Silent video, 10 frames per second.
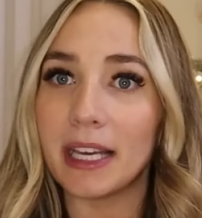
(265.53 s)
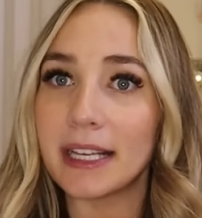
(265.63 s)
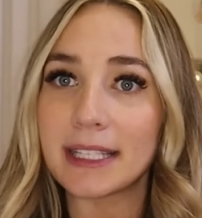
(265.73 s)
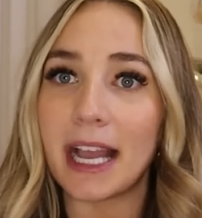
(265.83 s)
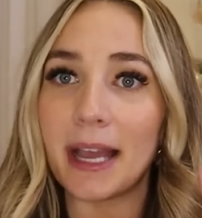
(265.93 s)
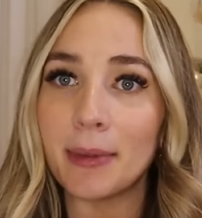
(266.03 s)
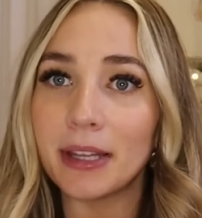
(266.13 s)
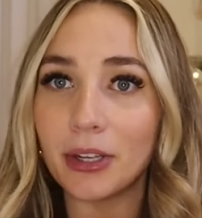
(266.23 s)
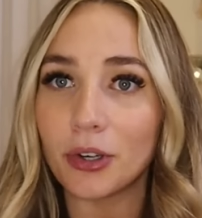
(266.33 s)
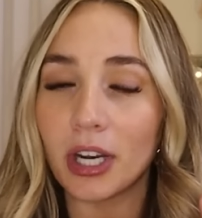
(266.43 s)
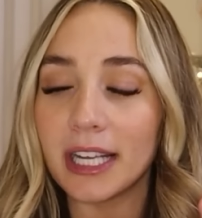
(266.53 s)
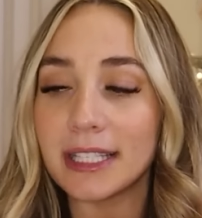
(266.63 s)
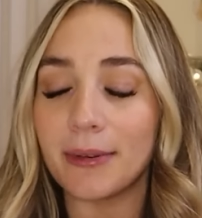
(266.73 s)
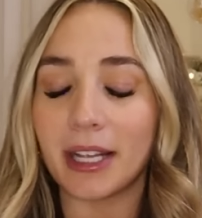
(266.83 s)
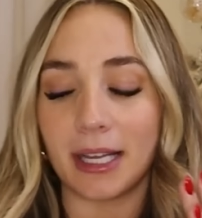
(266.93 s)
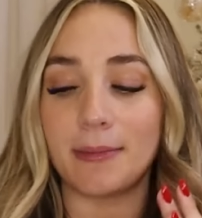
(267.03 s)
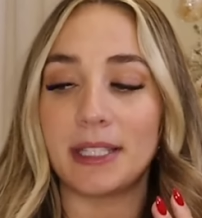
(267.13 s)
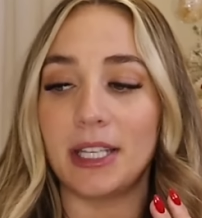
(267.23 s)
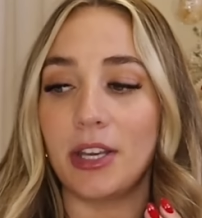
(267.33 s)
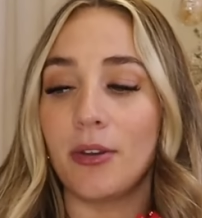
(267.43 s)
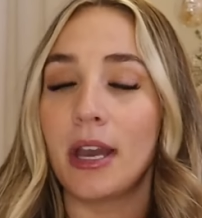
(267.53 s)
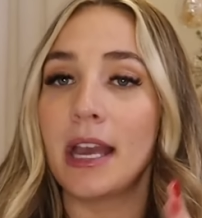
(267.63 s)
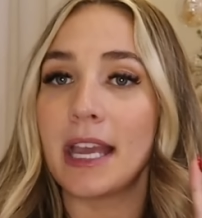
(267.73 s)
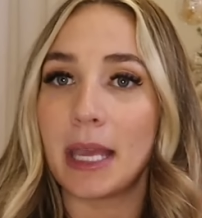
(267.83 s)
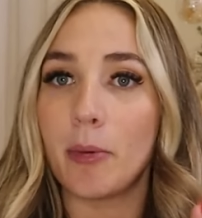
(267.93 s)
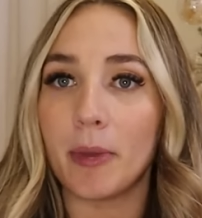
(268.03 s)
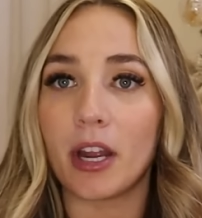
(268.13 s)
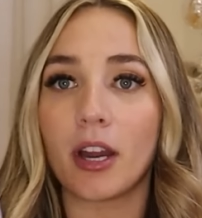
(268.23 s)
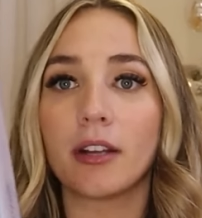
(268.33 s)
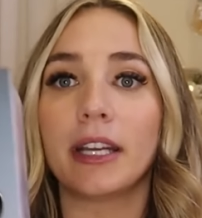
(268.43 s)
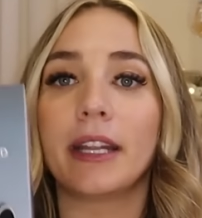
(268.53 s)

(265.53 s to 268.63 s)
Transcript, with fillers: because I am a little crazy when it comes to keeping my car